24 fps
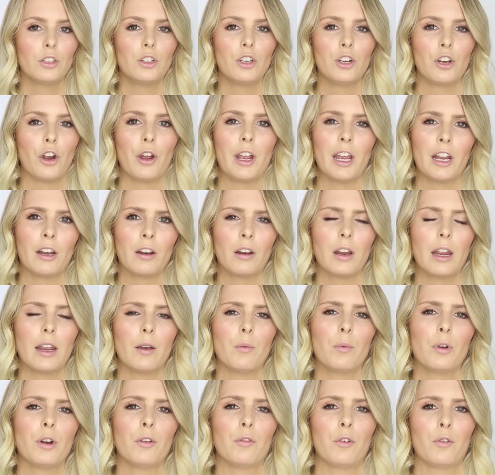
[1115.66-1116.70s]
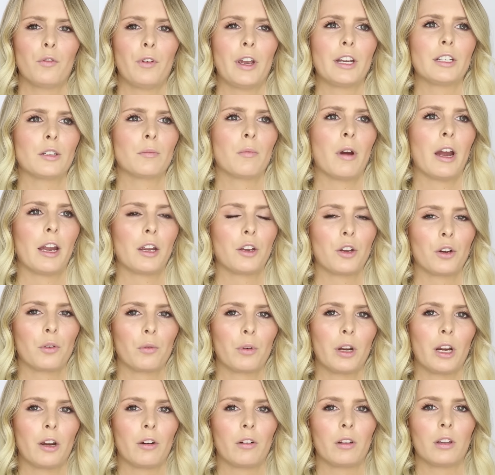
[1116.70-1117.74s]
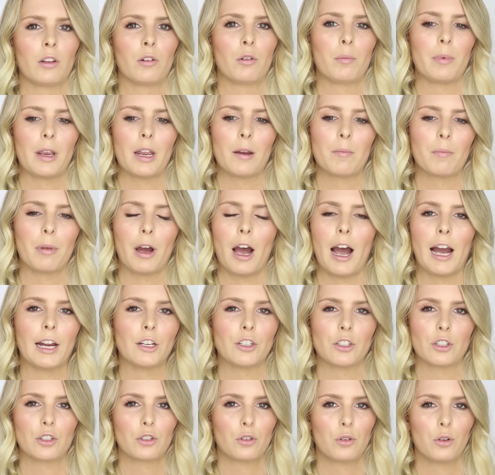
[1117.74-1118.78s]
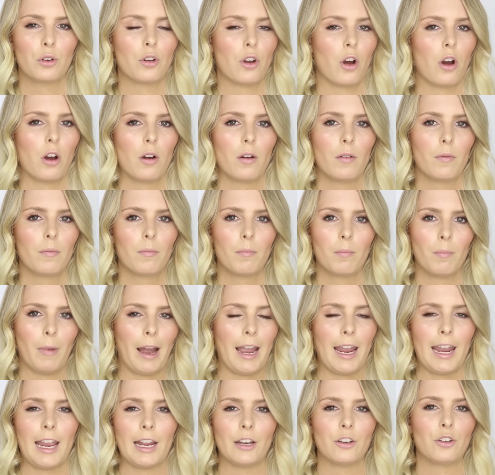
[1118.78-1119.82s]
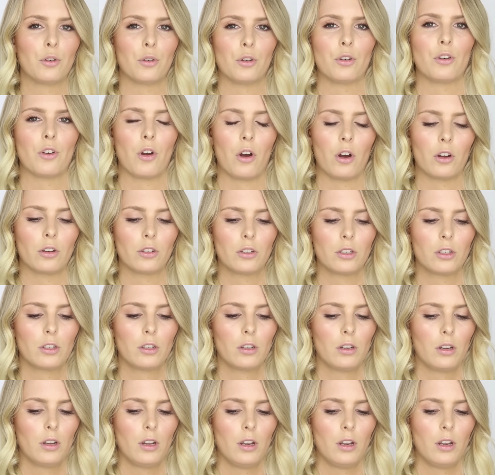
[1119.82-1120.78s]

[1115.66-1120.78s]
it would have affected my career a little bit, but I just could not, my head could not